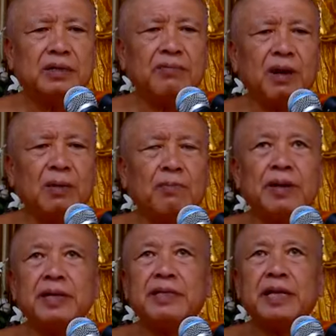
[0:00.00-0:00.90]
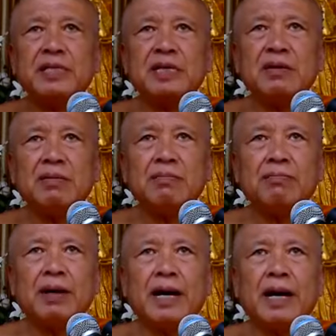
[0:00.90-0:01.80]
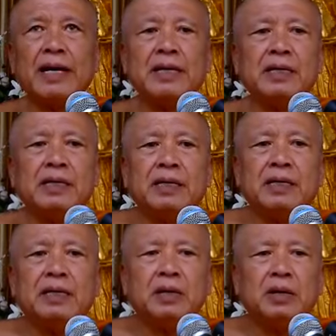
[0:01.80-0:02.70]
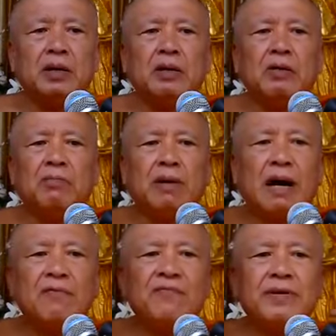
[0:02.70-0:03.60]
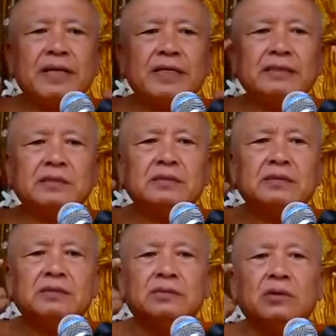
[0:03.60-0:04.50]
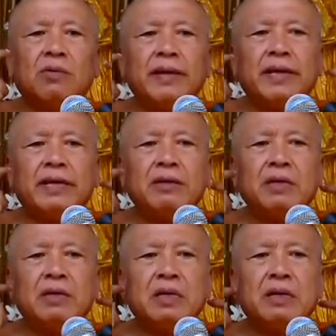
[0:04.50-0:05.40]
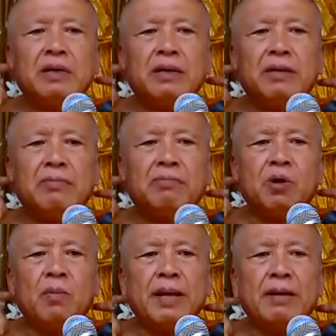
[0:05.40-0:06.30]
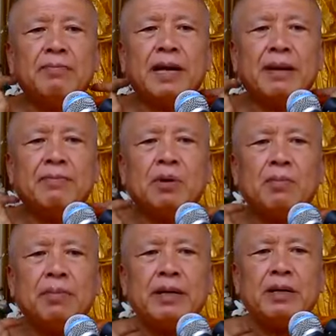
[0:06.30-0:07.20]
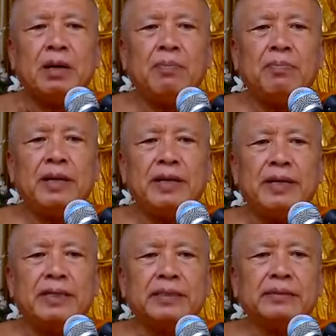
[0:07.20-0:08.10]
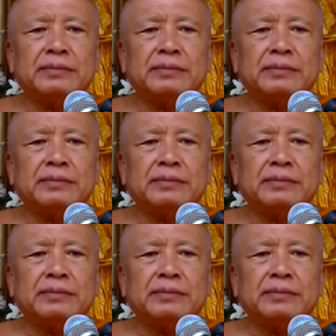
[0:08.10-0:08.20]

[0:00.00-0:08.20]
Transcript: develop meditation by mindfulness, knowing moment by moment of breathing.